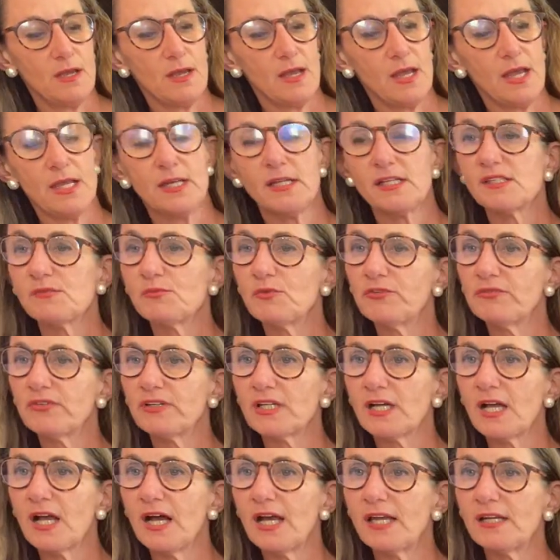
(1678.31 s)
And it's
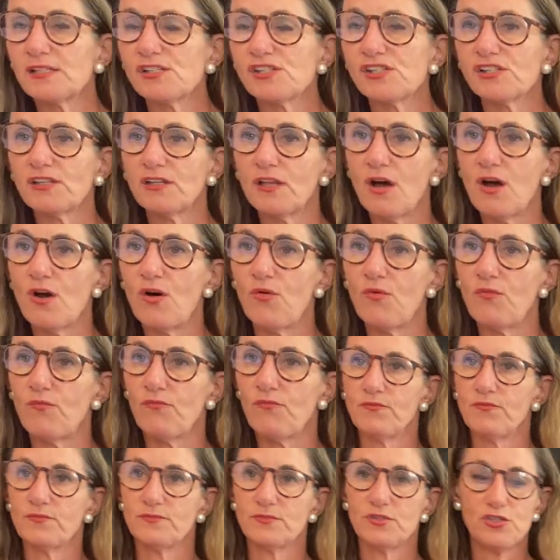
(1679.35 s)
moving kind of slow.
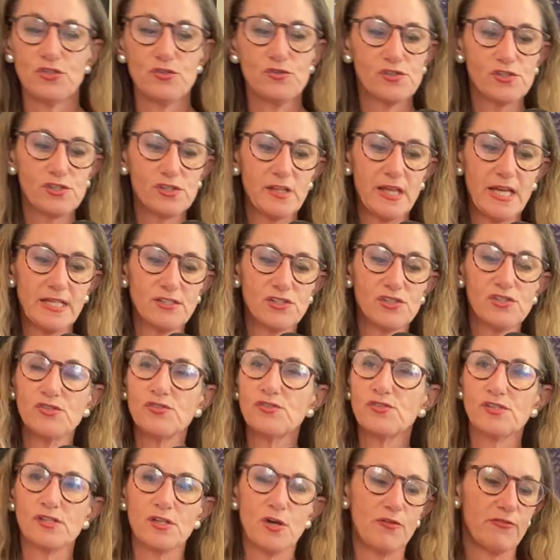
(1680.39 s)
Too, that's too
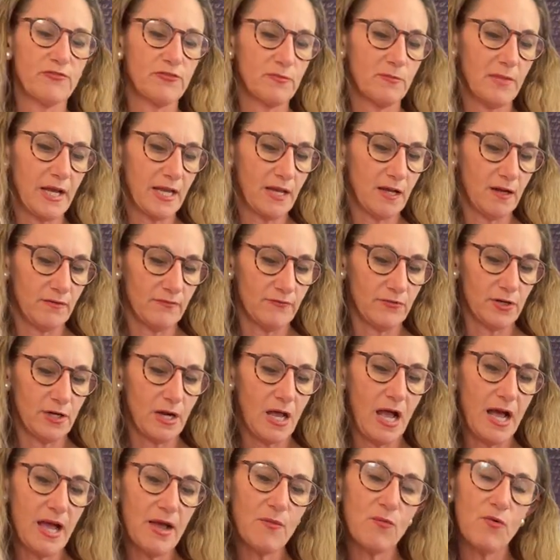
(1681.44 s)
slow for my comfort.
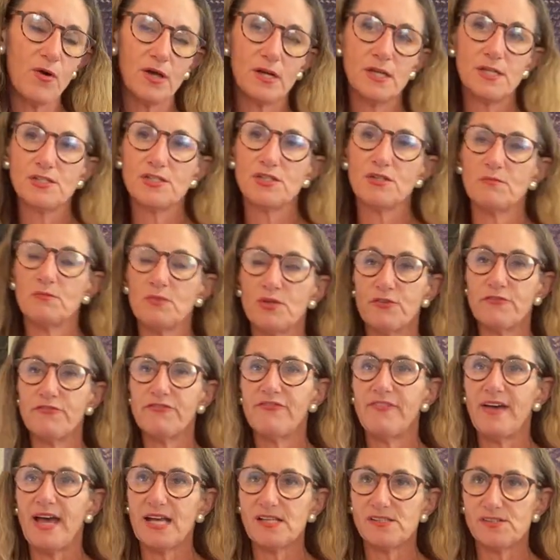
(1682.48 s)
I want it to move
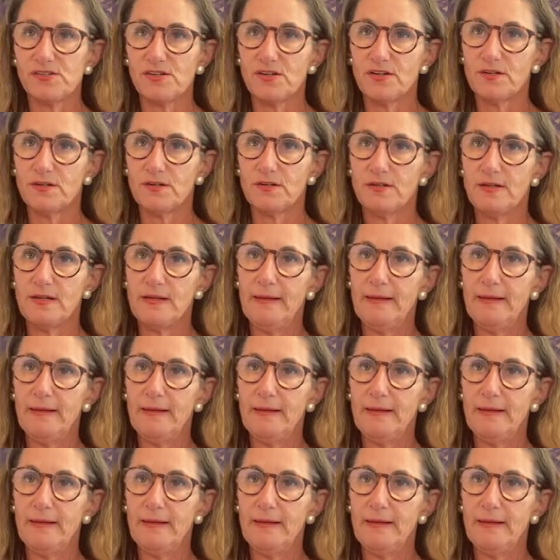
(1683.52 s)
faster.